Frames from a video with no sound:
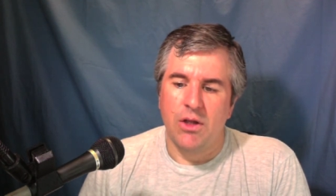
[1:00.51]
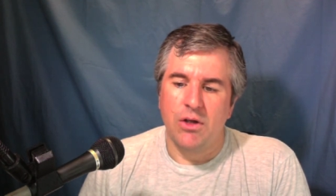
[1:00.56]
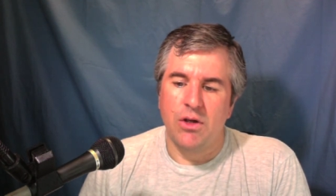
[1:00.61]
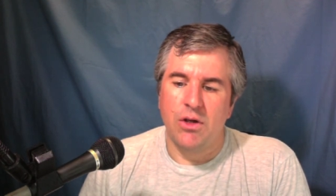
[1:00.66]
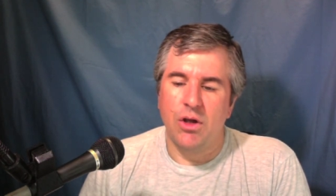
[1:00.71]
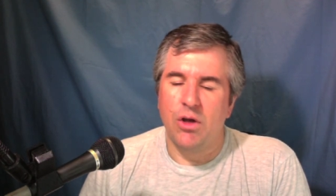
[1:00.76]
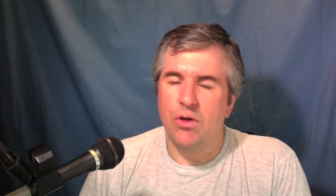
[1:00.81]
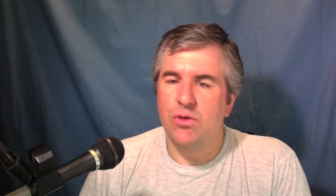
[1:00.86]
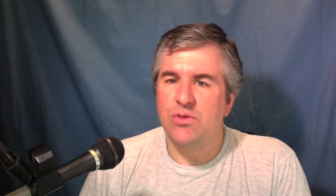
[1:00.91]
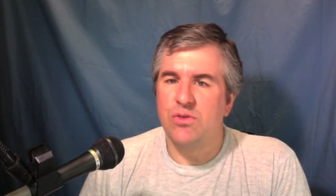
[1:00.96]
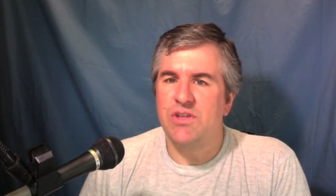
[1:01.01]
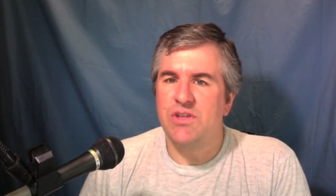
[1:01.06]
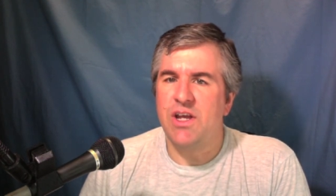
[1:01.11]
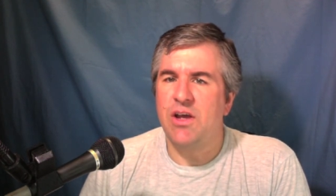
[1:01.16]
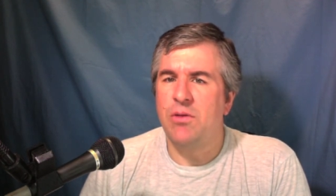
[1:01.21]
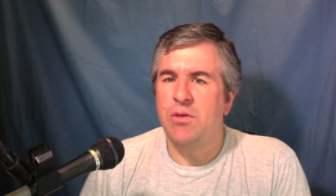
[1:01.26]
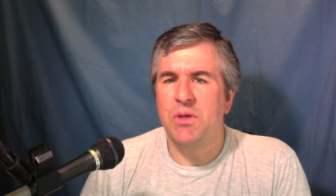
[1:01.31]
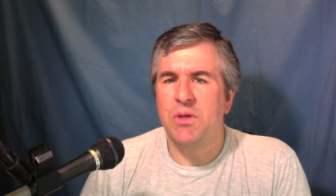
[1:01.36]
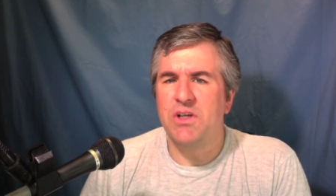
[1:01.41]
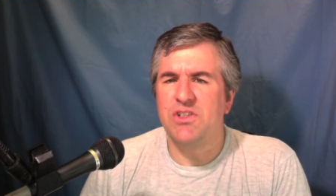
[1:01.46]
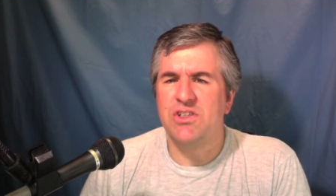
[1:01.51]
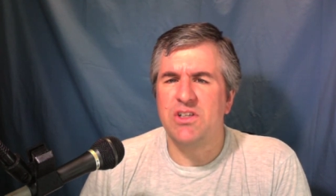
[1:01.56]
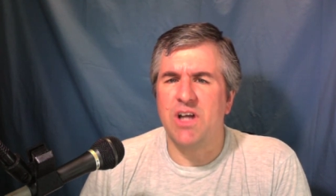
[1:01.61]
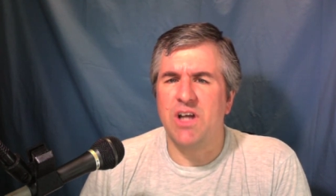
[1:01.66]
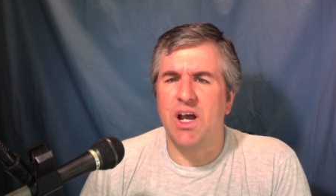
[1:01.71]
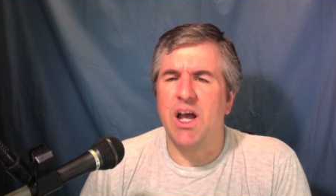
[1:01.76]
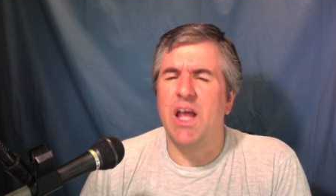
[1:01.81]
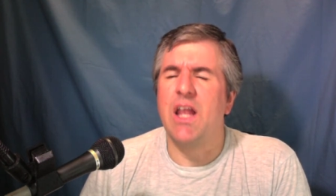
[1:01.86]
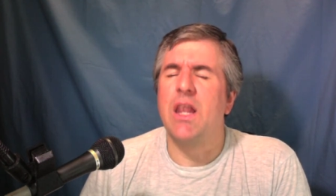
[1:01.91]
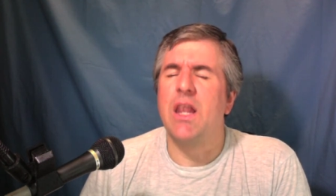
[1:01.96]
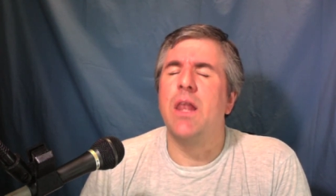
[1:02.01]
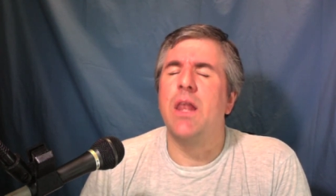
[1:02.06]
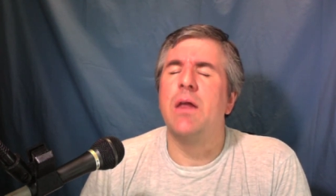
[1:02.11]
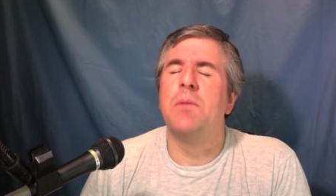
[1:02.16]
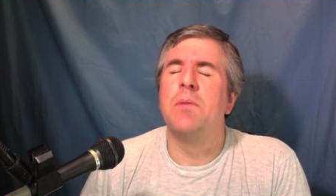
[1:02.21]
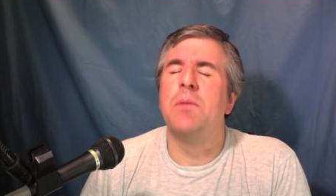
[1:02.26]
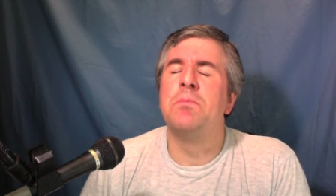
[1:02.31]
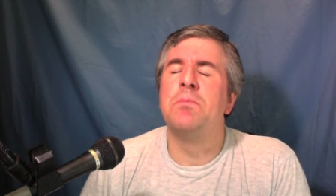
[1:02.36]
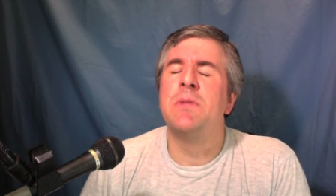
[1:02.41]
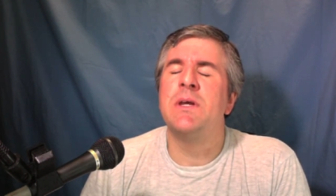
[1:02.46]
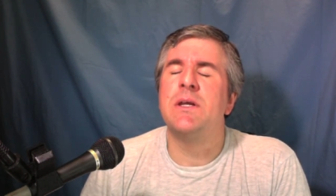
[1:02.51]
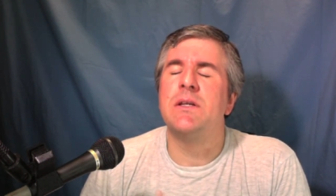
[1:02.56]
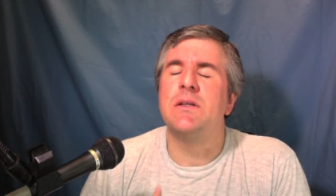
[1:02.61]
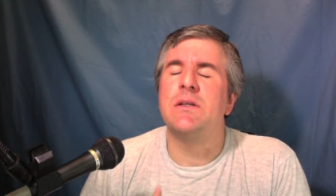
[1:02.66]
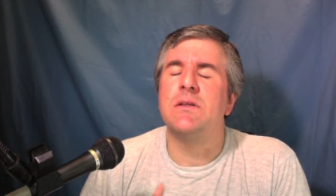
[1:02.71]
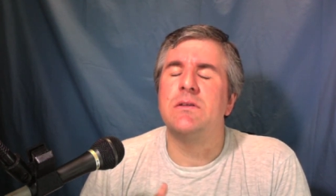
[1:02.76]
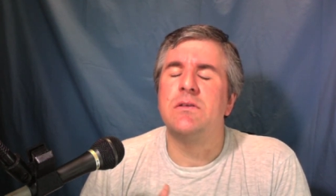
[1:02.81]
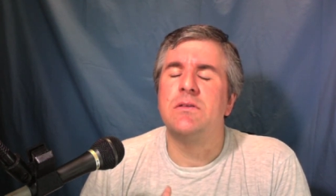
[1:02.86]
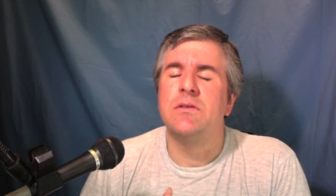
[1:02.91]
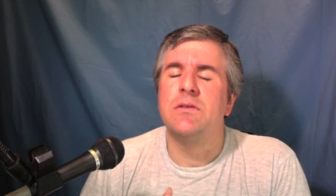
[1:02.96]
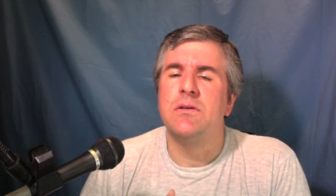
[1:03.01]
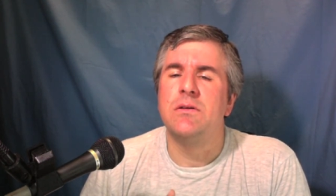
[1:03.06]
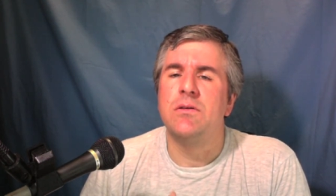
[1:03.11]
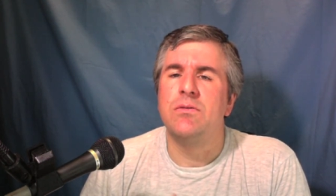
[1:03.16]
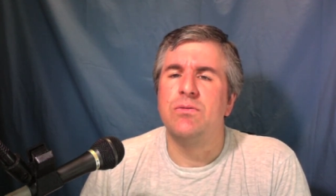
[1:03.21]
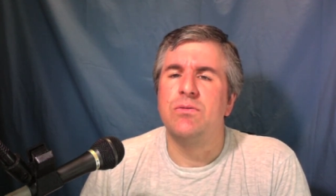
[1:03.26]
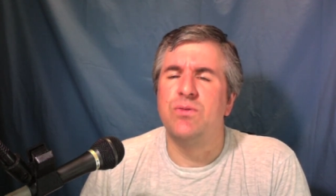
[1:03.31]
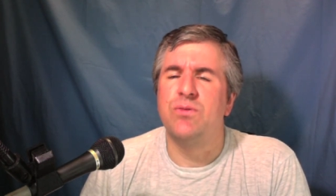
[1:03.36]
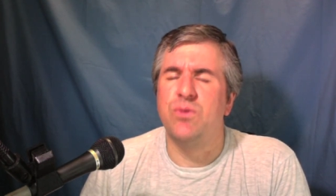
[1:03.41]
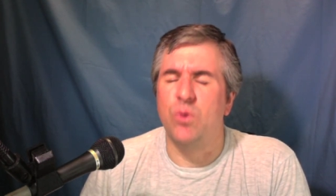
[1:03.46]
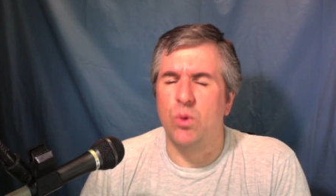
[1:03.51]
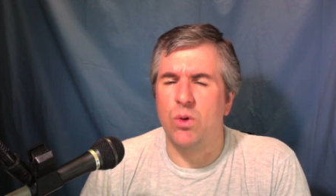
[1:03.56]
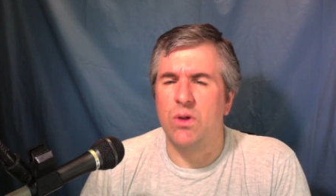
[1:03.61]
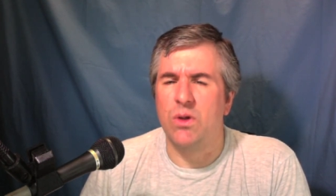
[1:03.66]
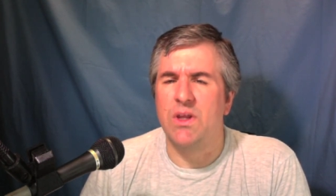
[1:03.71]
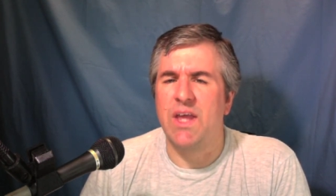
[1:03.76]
knows how much I lament full